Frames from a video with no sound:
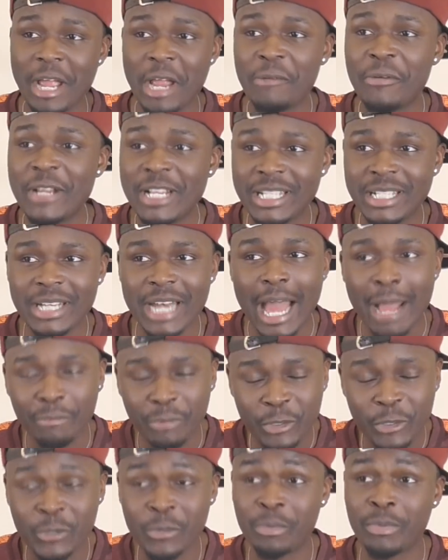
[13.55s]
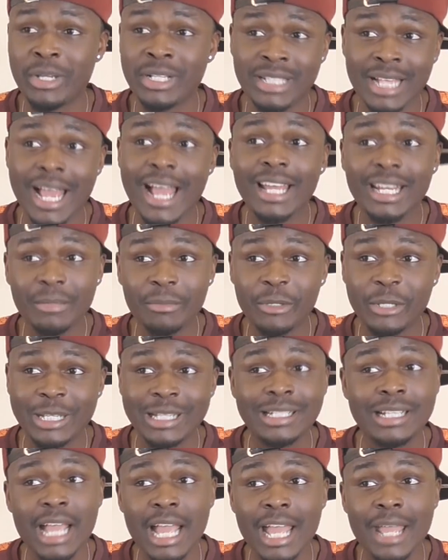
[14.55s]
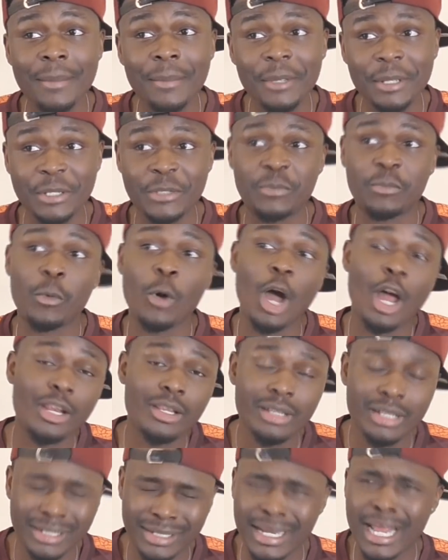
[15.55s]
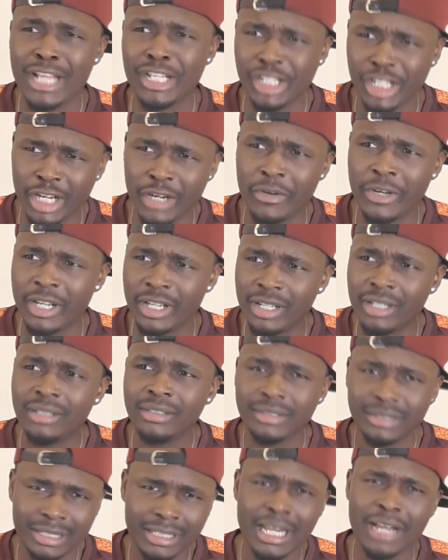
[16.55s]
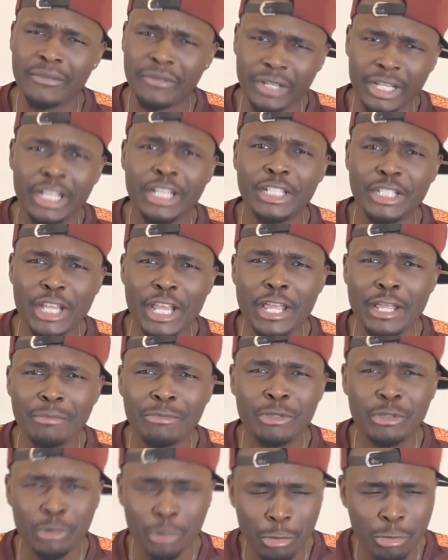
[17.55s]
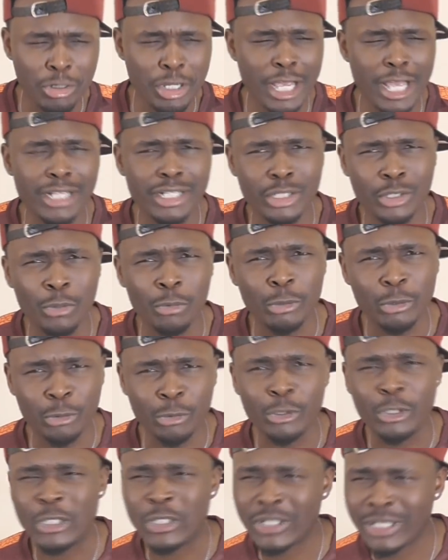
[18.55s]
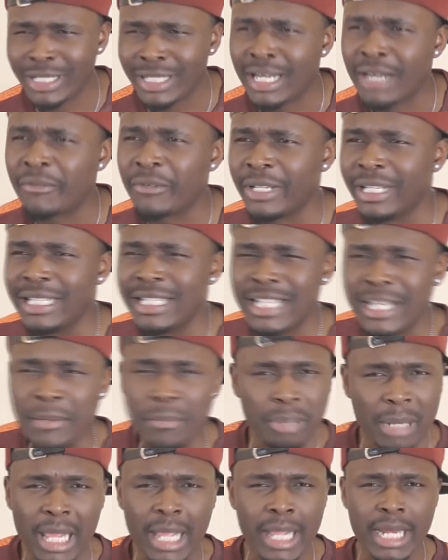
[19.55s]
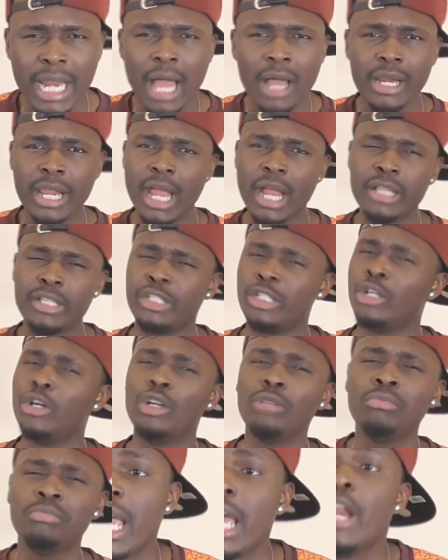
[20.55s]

Main reason I'm super excited about this game is one, it's Nigeria. It's an African team, so yes, it's always good to see an African team playing out there, you know?